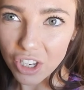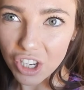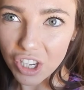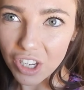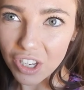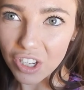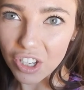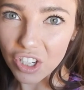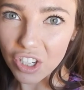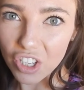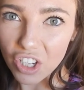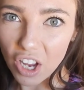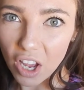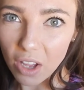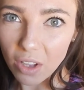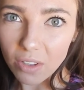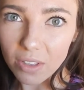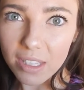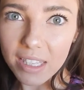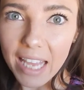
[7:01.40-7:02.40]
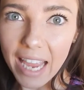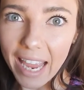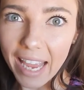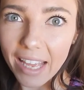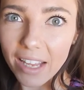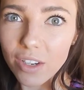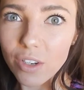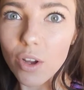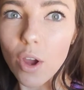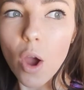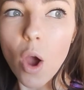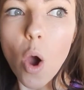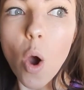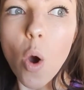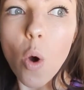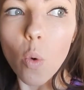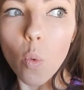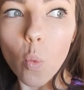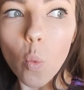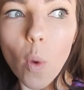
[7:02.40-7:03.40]
and cheese shells and
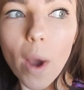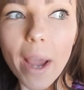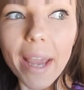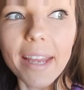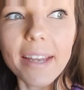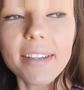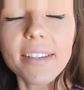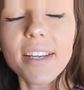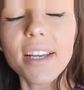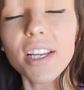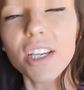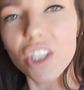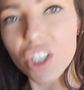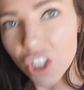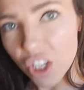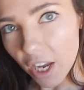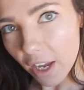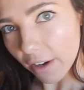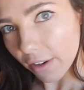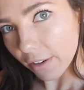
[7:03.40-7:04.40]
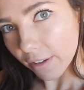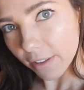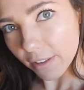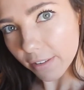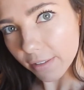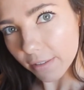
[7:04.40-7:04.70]
white cheddar.